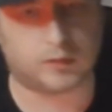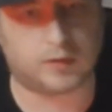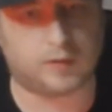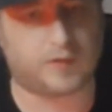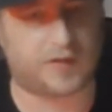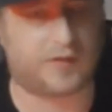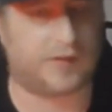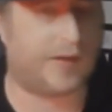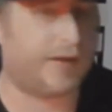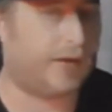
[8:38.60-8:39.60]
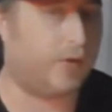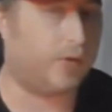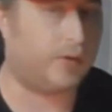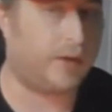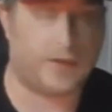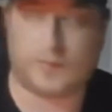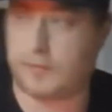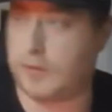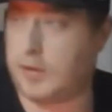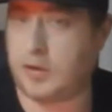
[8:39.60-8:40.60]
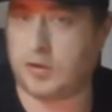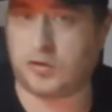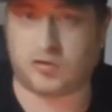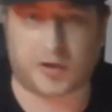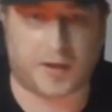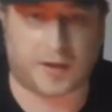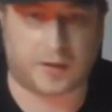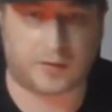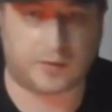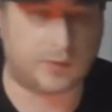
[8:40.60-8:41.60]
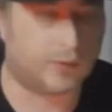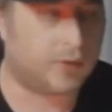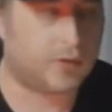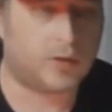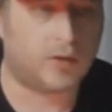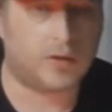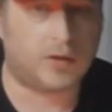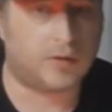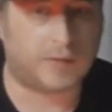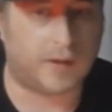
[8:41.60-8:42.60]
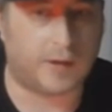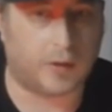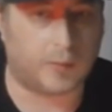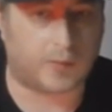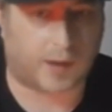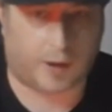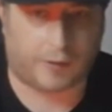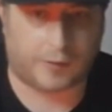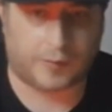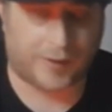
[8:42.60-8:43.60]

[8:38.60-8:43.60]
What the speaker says: Thanks to Teddy Long and his shenanigans. Teddy Long was a character back